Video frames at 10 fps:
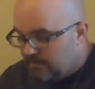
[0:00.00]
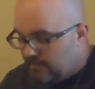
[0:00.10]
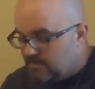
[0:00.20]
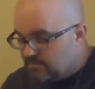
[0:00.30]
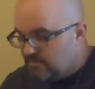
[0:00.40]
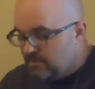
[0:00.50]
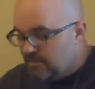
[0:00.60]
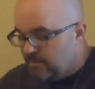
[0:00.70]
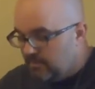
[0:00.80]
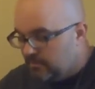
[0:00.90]
Here's
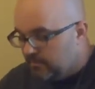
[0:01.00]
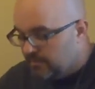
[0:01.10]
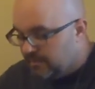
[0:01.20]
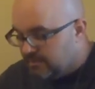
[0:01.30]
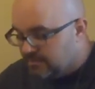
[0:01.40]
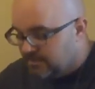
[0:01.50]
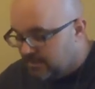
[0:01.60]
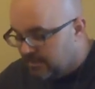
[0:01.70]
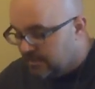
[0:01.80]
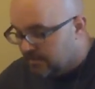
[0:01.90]

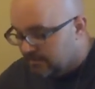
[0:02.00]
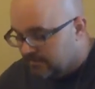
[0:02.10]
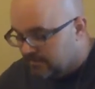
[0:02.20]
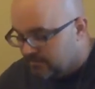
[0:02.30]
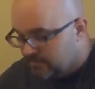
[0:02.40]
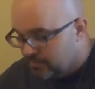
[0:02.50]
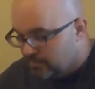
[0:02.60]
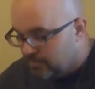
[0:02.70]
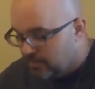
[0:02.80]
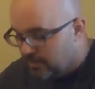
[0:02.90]
the coup
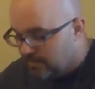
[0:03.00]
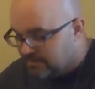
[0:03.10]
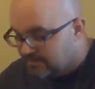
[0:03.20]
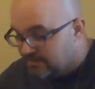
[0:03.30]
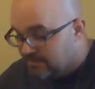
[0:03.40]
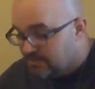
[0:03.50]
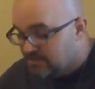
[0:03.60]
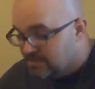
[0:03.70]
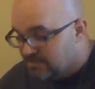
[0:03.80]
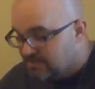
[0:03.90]
de grace. Then
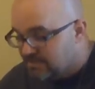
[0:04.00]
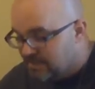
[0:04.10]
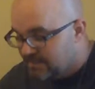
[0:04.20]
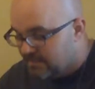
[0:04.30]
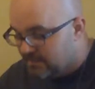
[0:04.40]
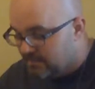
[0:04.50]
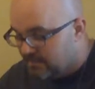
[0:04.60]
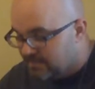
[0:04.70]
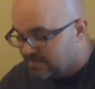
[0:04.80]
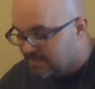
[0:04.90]
Jesus said to them,
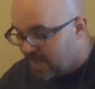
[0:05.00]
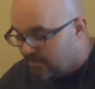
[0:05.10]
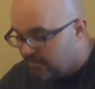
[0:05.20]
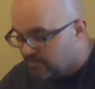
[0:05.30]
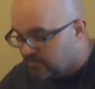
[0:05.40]
the Sabbath